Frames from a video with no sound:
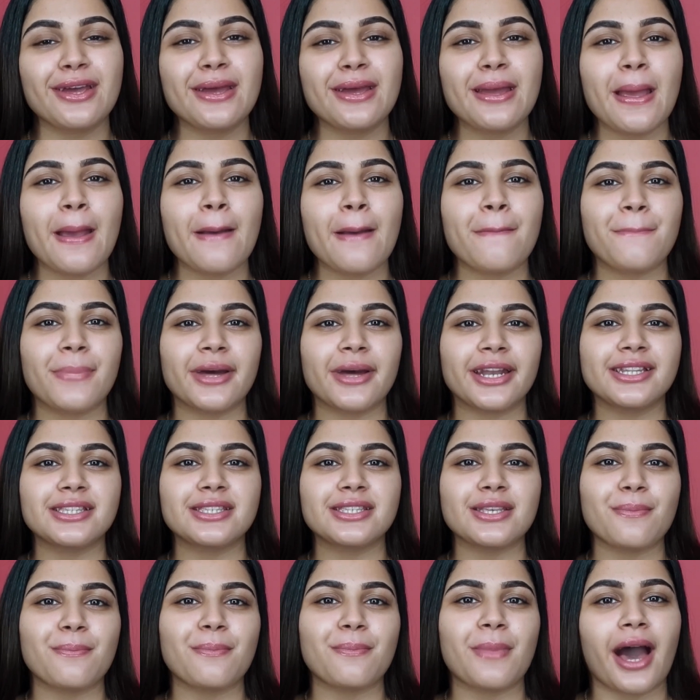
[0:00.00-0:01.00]
but it's
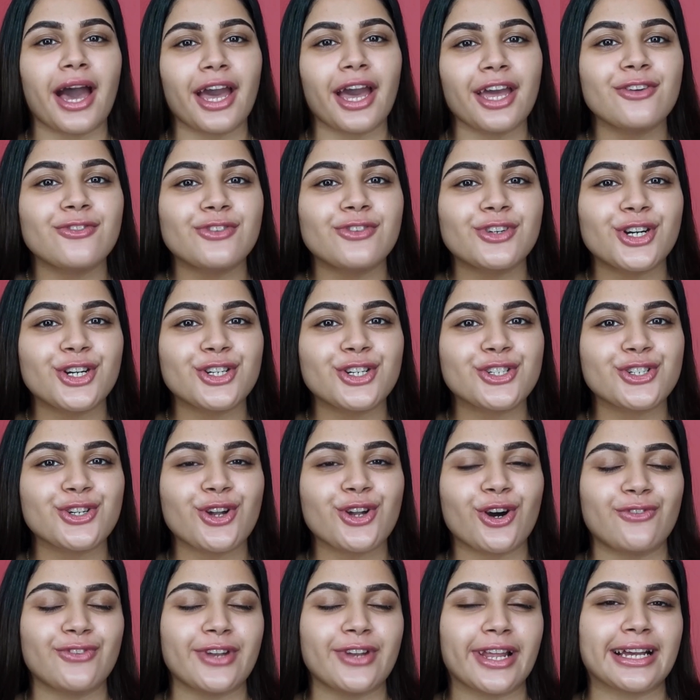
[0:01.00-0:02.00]
my version
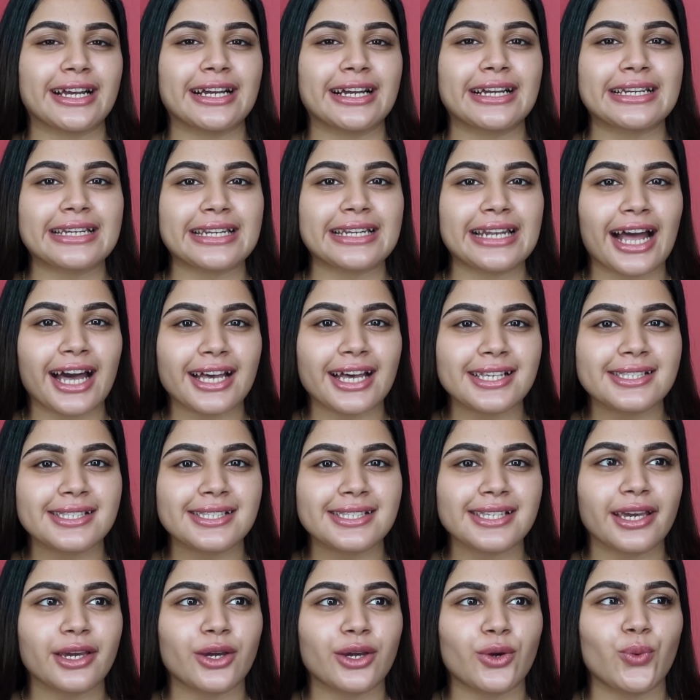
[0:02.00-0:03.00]
of like a
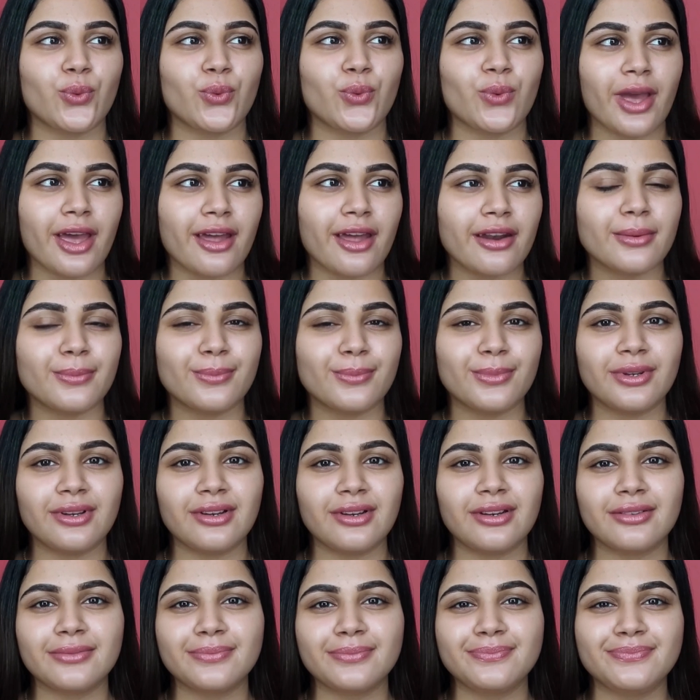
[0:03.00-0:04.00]
classic
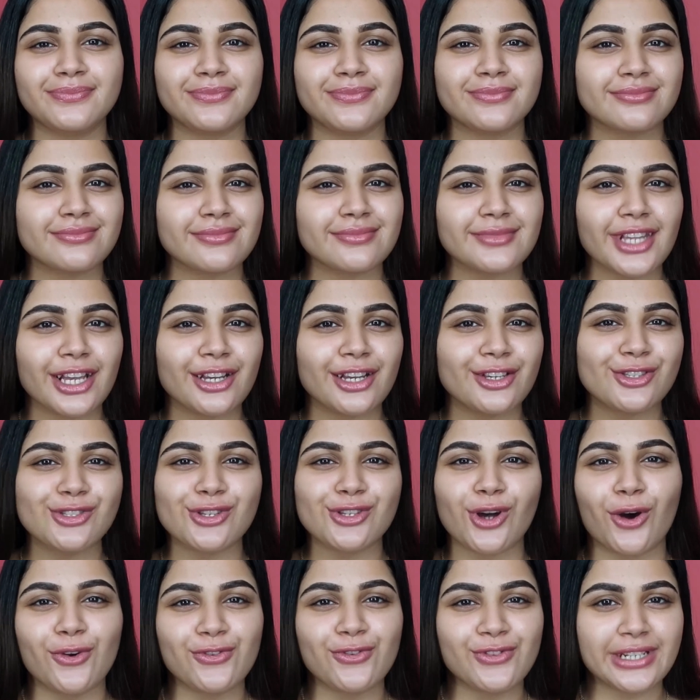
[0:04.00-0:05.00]
wearable
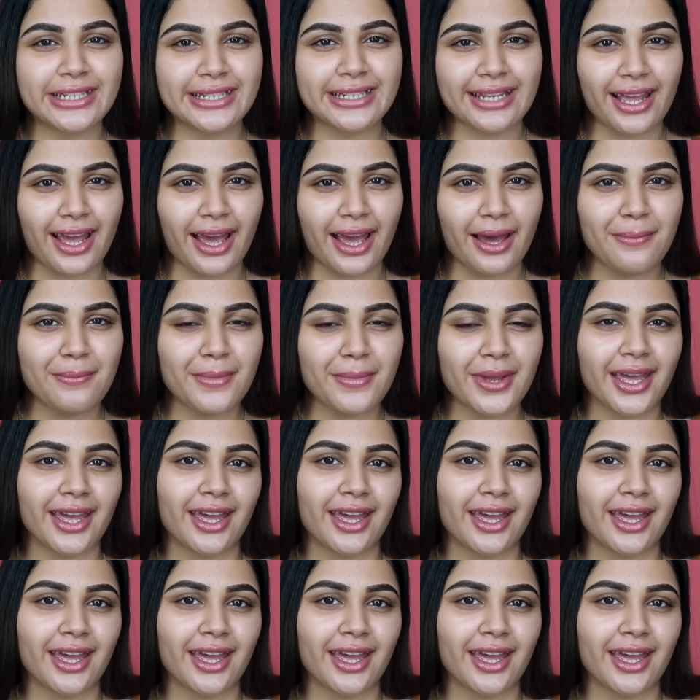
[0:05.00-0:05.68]
soft glam.